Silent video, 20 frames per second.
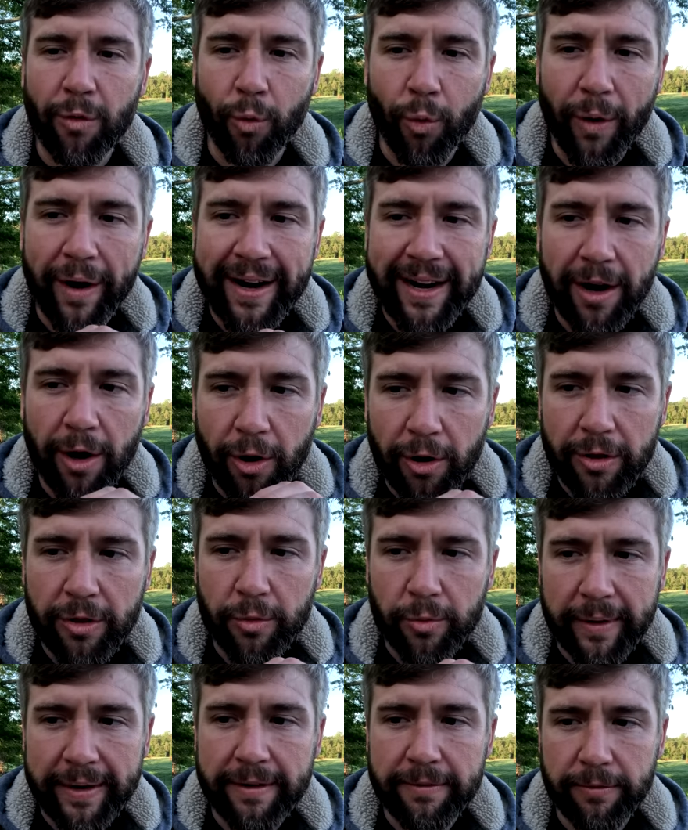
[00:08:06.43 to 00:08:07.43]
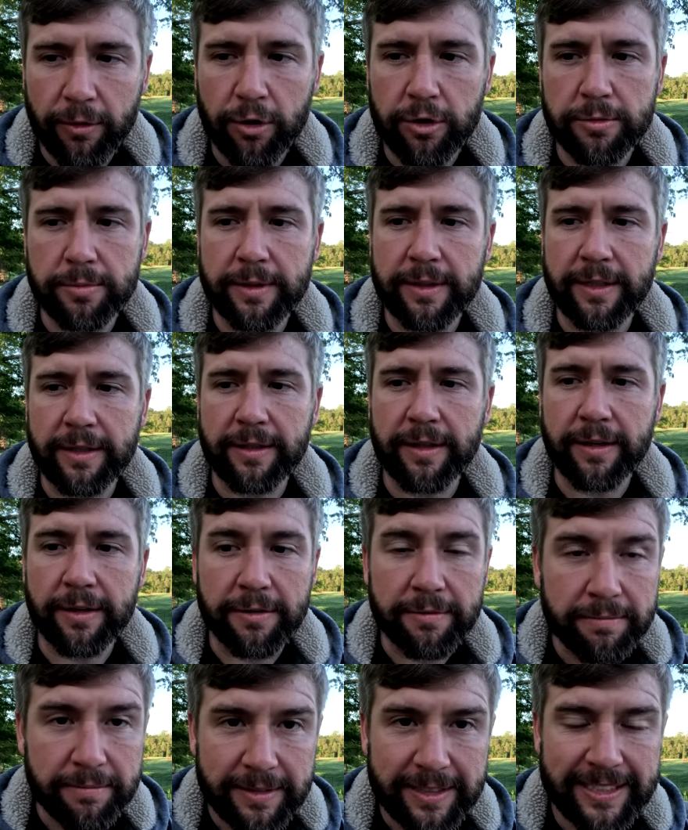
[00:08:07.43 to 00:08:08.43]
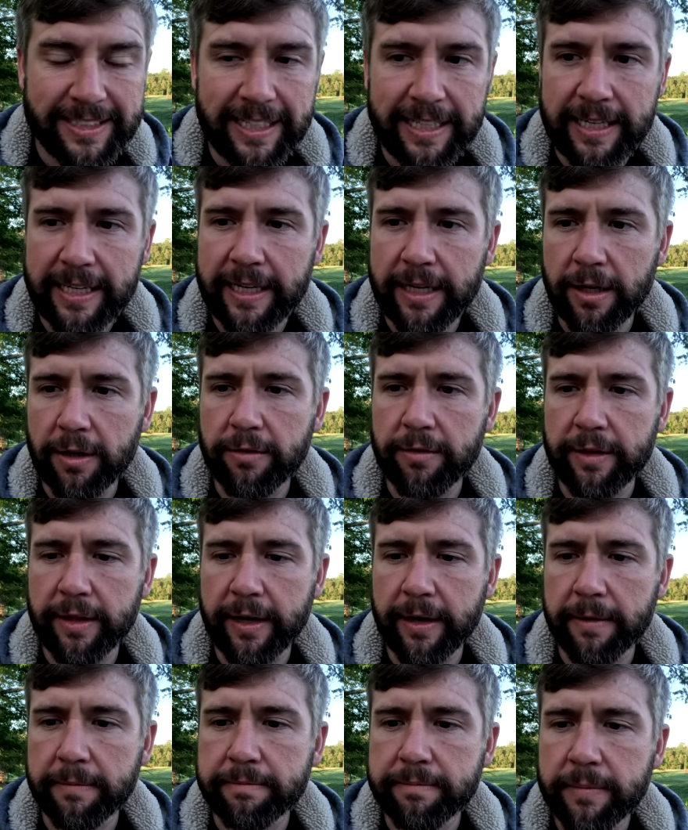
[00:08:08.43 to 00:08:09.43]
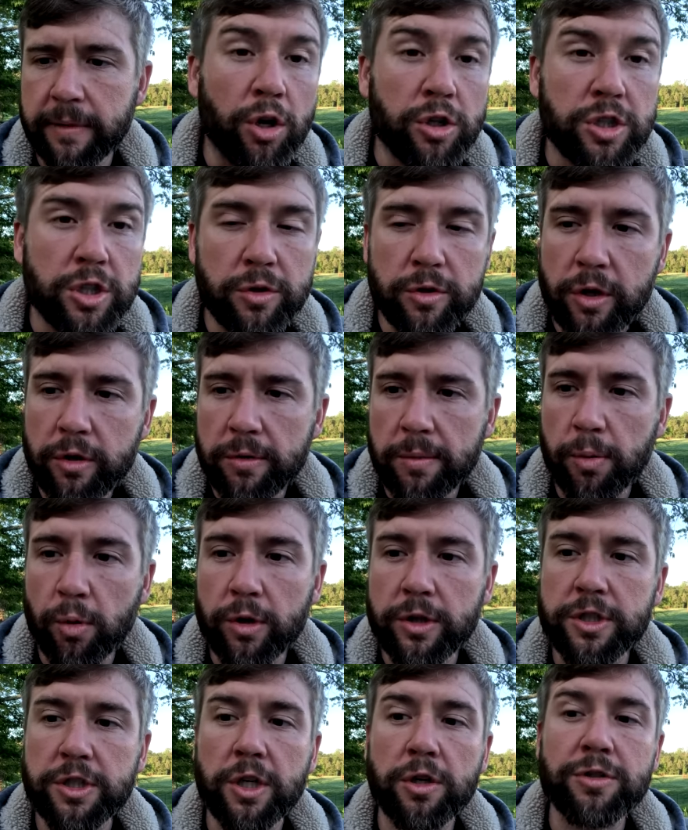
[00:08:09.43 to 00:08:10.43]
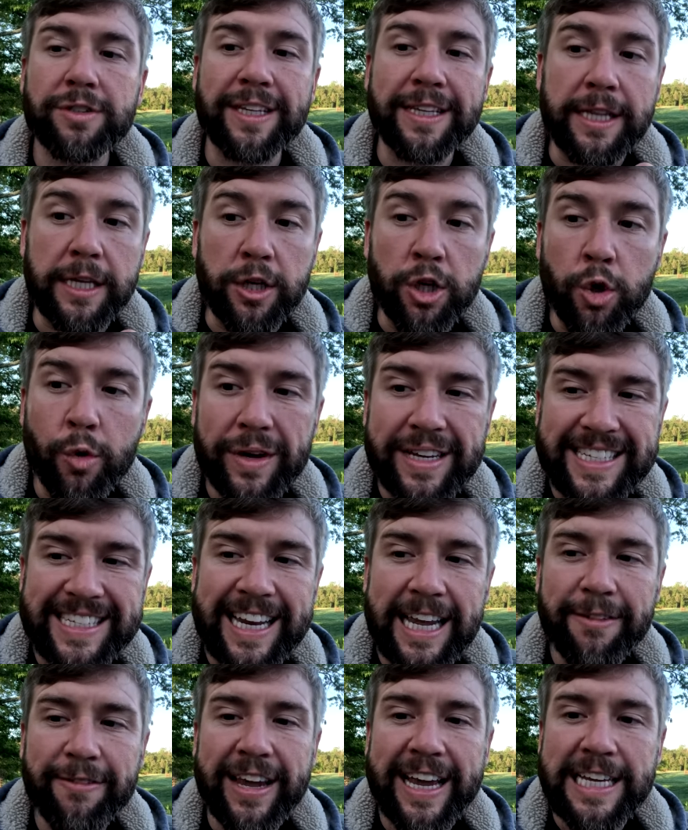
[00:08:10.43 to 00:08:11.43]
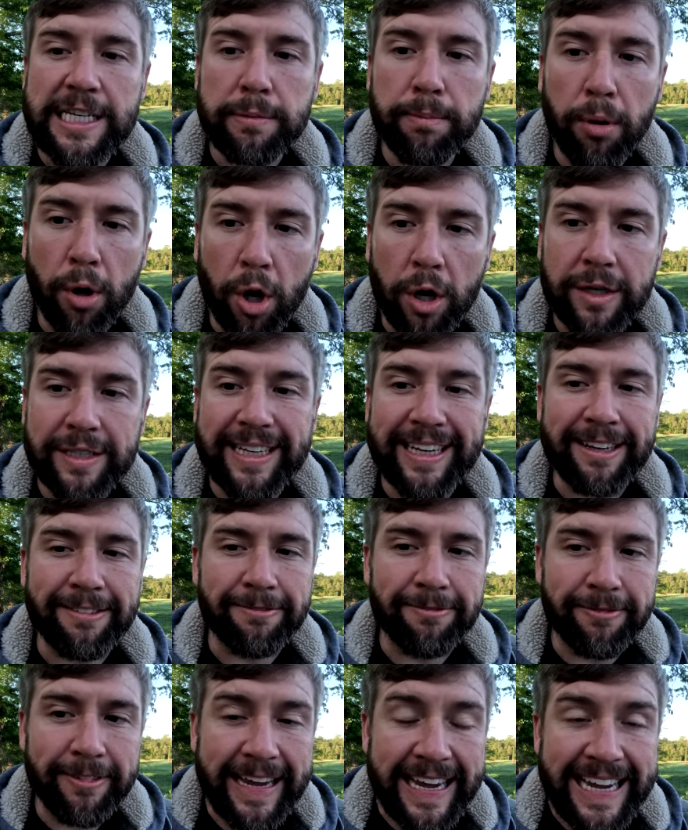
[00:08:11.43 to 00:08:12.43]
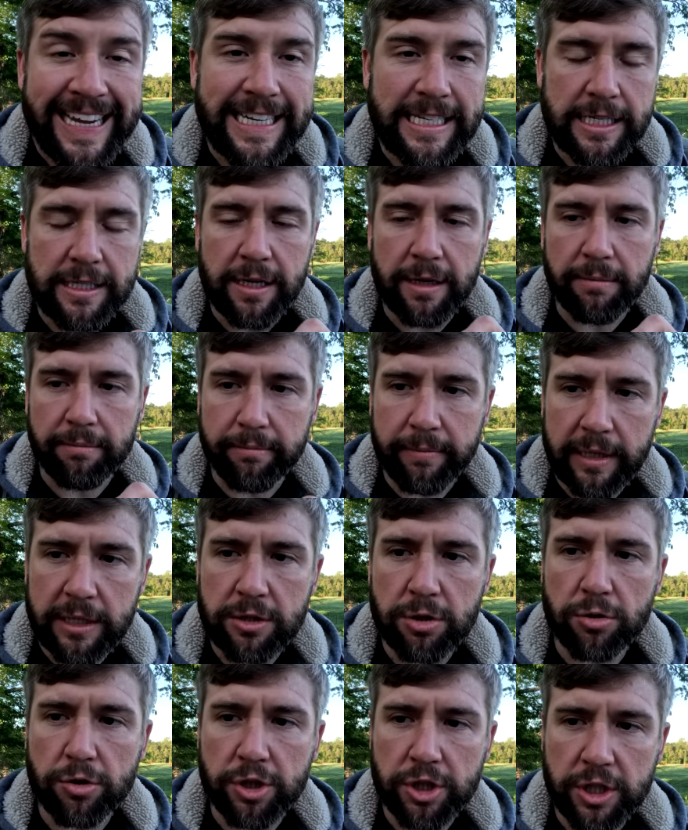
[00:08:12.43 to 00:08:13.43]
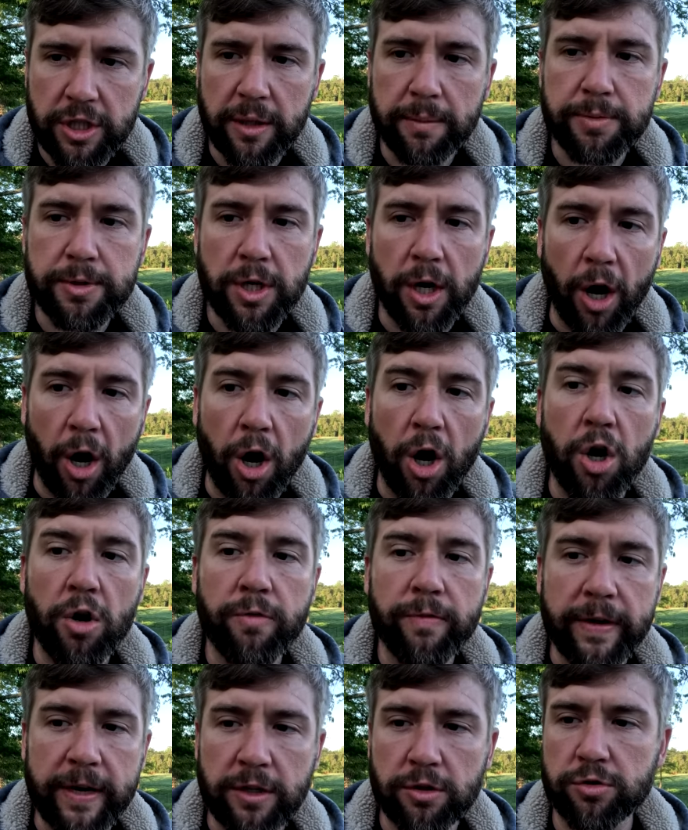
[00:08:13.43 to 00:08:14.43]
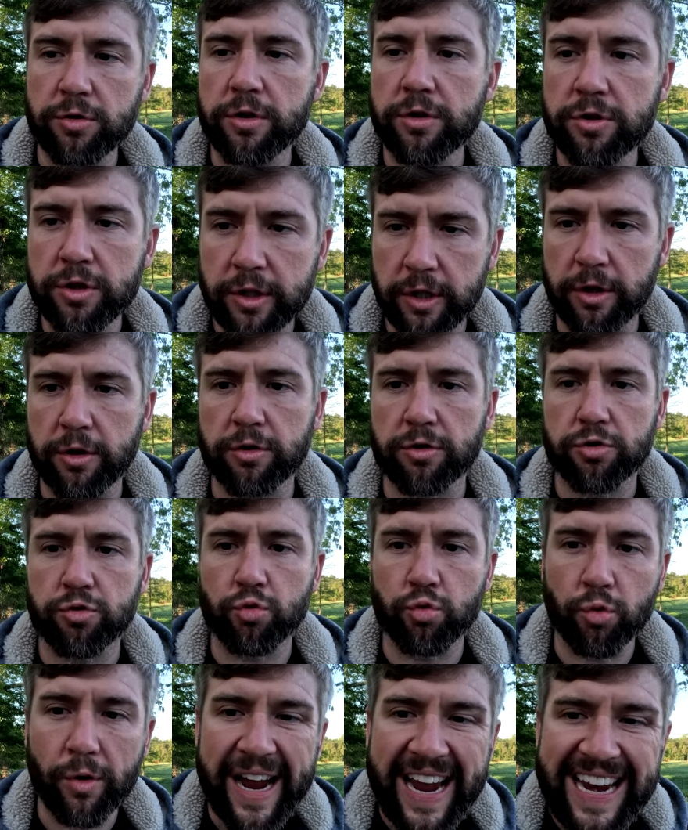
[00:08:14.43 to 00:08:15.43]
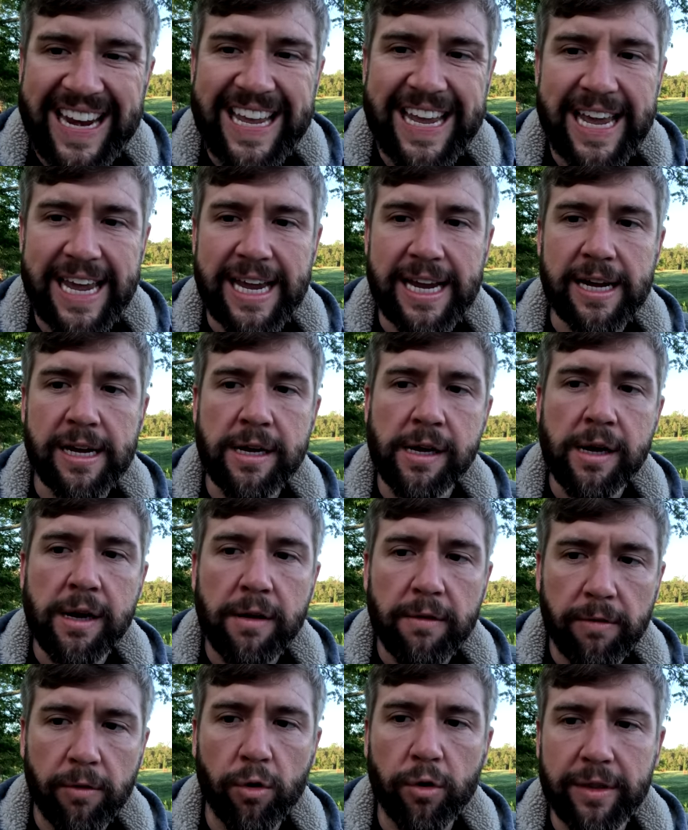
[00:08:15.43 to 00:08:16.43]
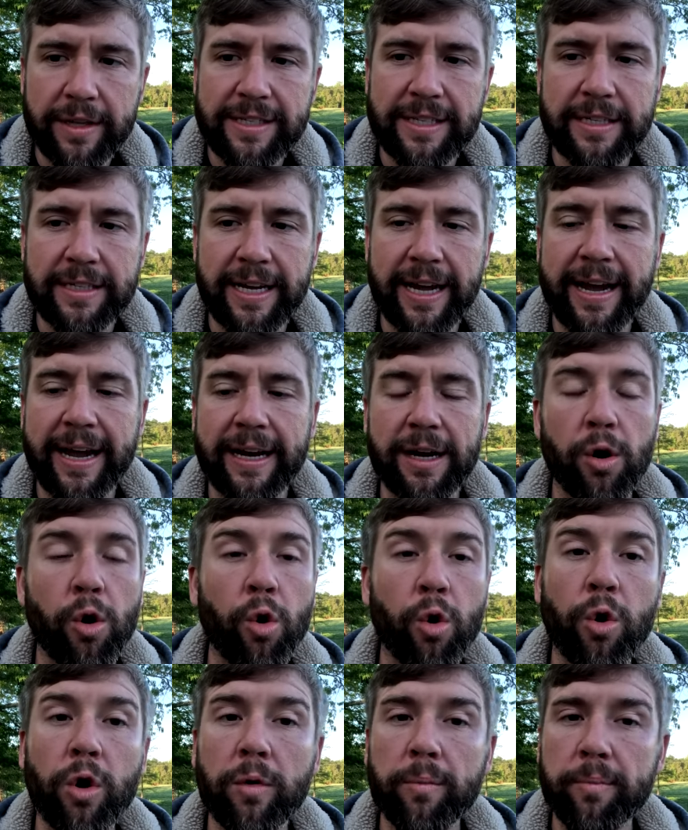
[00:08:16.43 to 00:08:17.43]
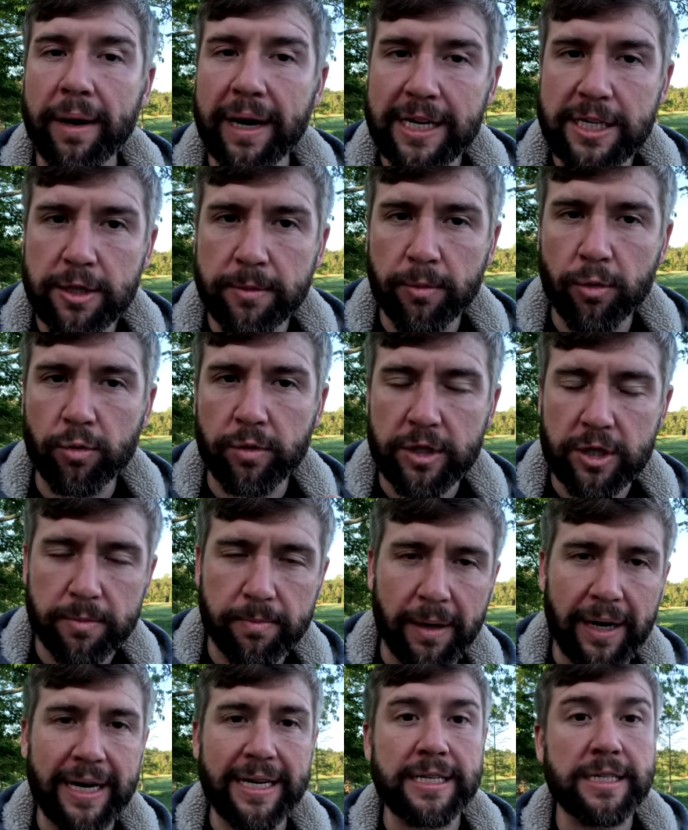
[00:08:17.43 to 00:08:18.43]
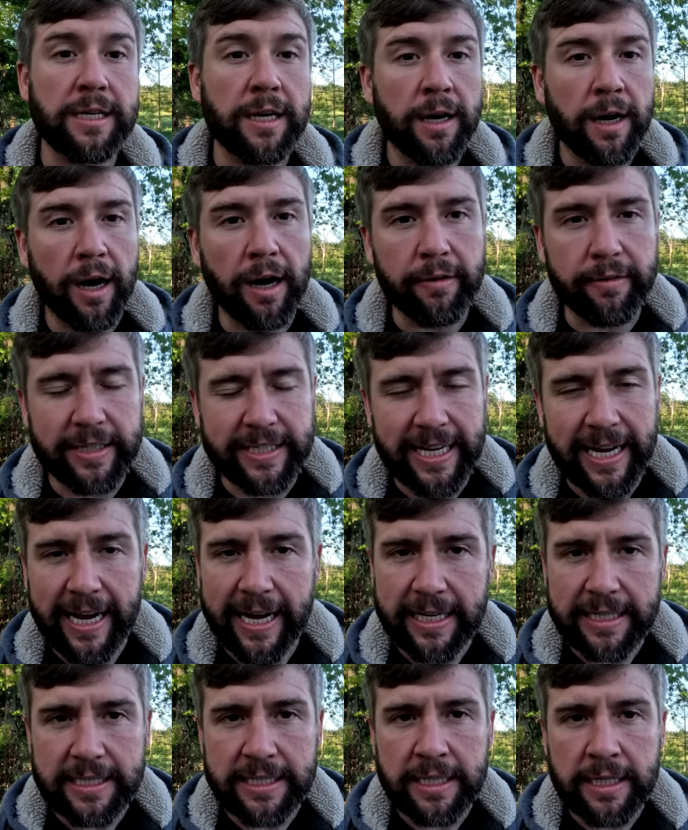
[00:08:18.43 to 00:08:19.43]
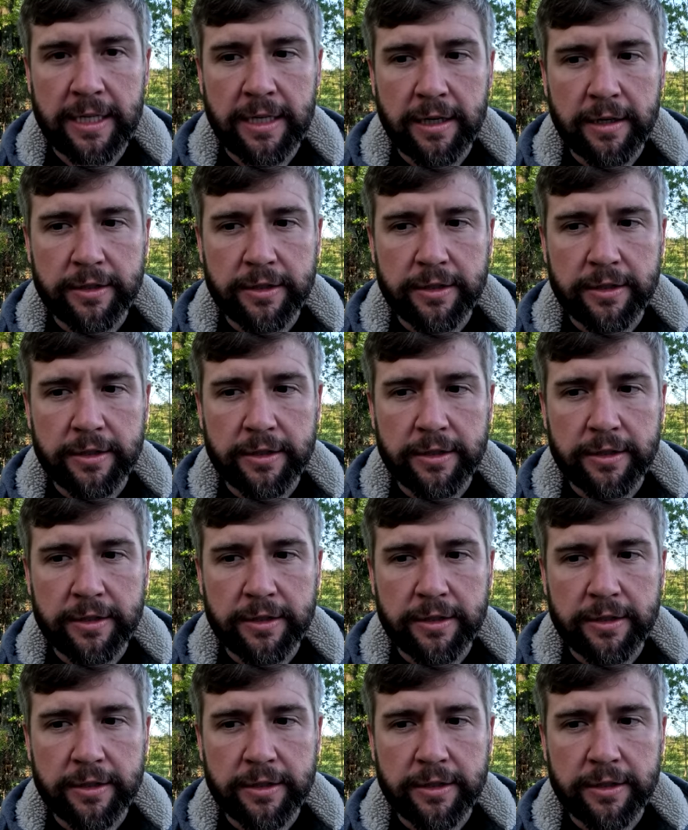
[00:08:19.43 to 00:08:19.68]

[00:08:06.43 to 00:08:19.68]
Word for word: What are the reinforcements that they're sending over there? Also, new report shows that the U.S. Navy has parked advanced missile ships off Israel's coast, readying for this attack or possible response of attacks.